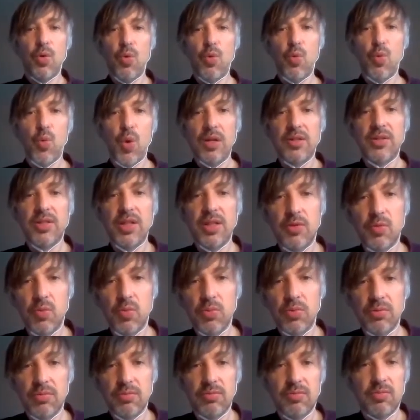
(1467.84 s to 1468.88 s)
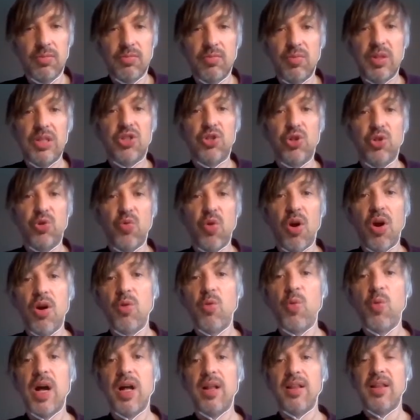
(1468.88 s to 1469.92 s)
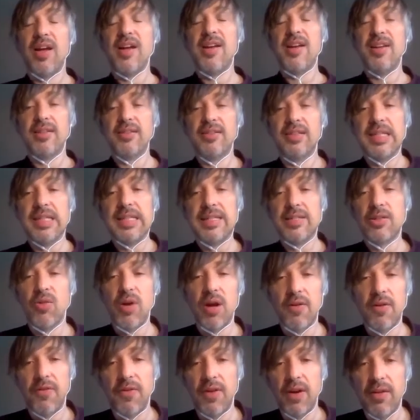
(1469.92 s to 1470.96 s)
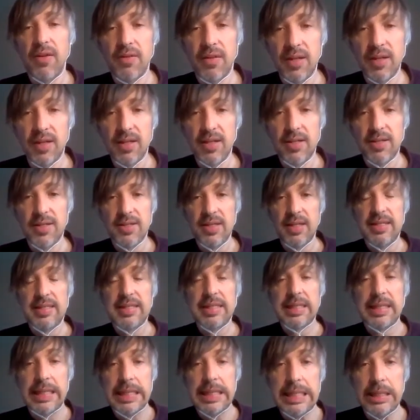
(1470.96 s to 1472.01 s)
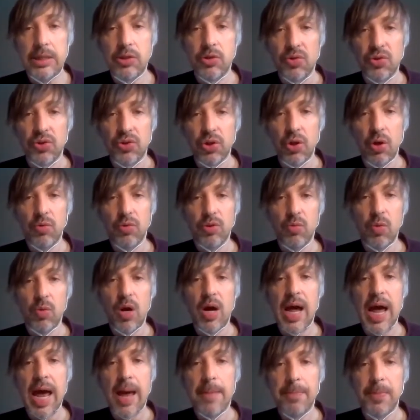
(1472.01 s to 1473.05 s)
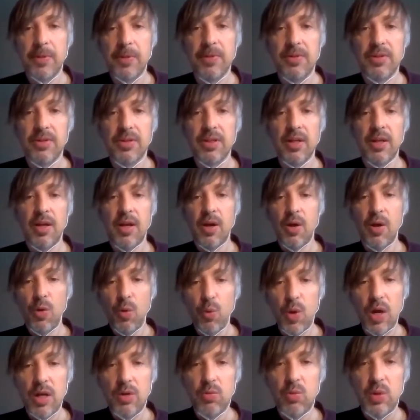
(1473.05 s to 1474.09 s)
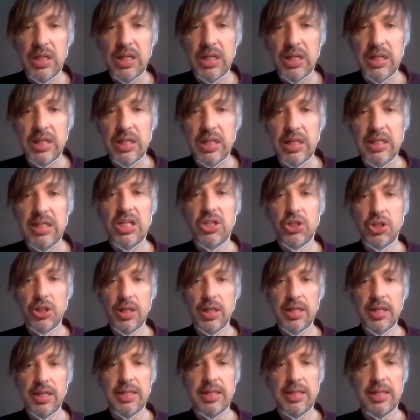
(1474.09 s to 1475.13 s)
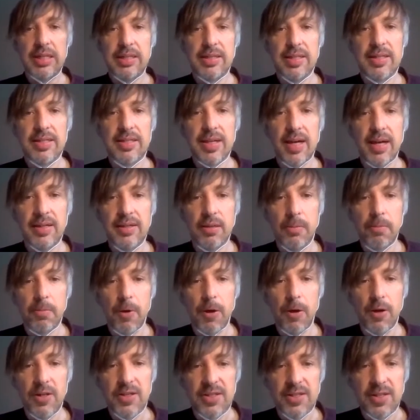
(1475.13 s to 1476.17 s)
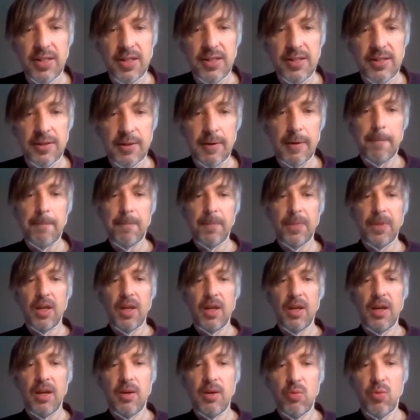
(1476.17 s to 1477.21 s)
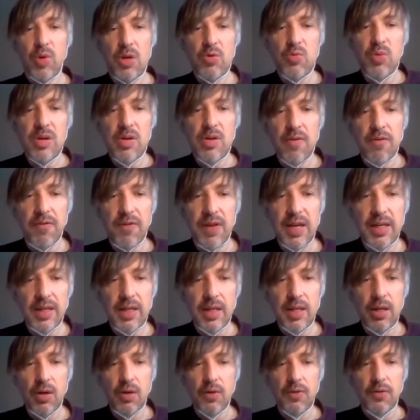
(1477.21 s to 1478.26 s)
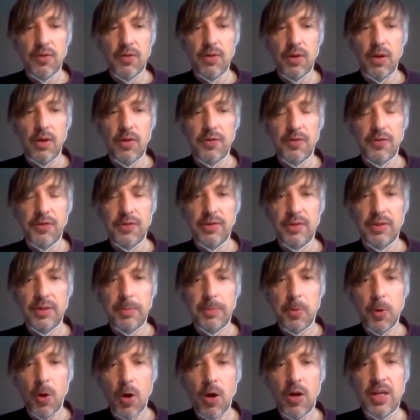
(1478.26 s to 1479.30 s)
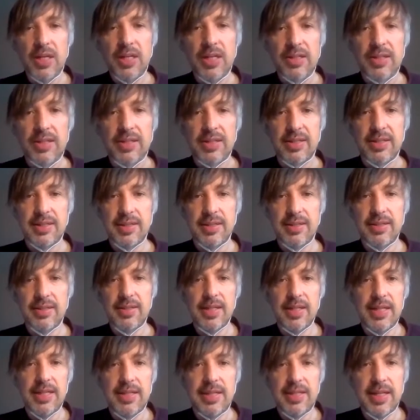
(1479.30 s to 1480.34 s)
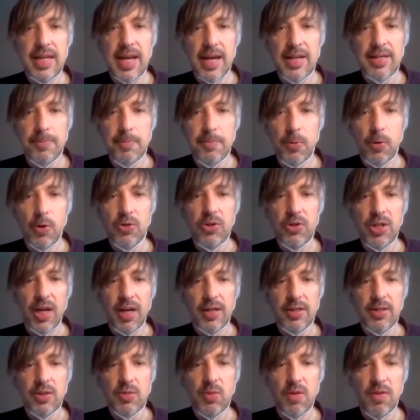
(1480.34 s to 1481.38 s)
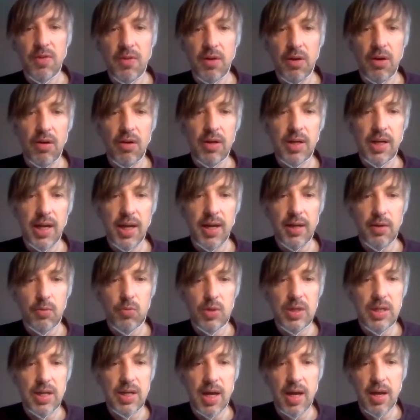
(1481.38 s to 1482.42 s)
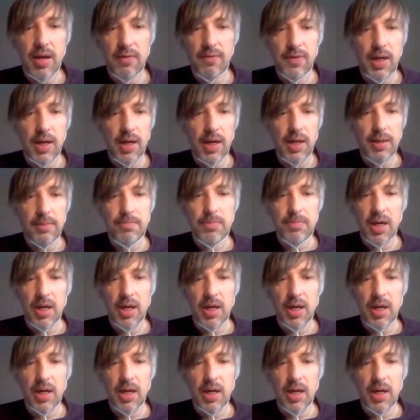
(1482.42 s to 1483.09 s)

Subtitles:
What did we do wrong? Well, this graph, I think it's key to show you what happened when we initially designed the policies. When we were thinking of deploying CCS projects, we thought, okay, we have a